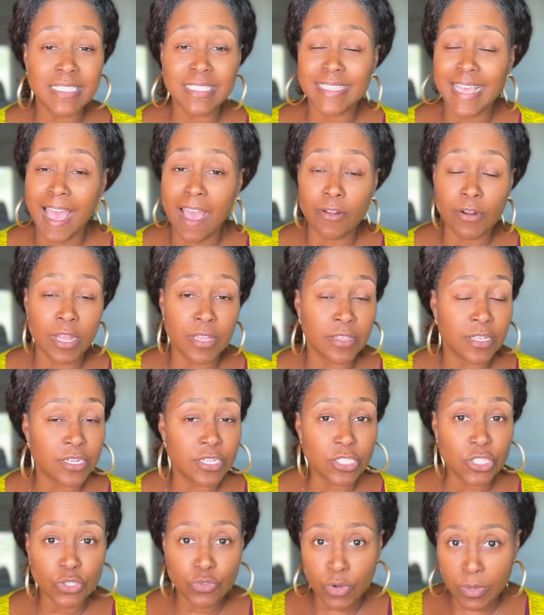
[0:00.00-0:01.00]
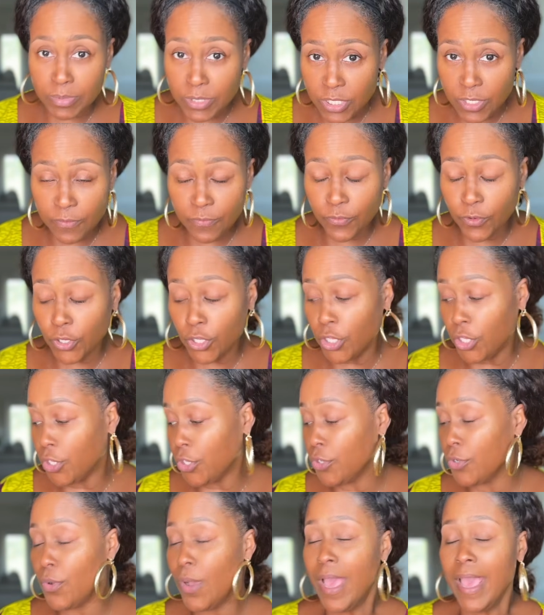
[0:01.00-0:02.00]
down in the description for
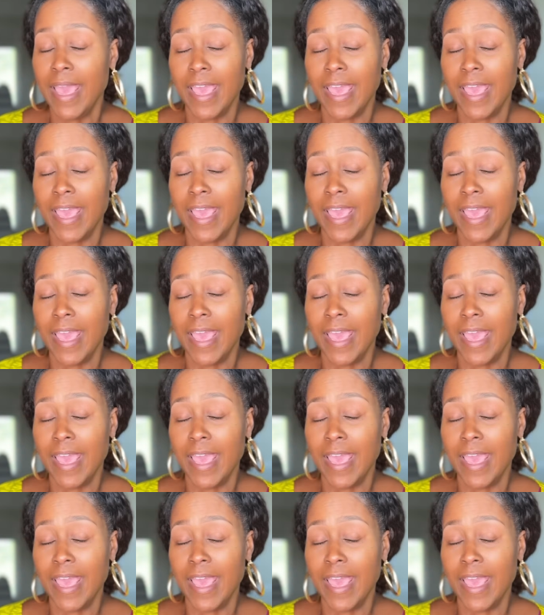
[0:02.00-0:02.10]
you.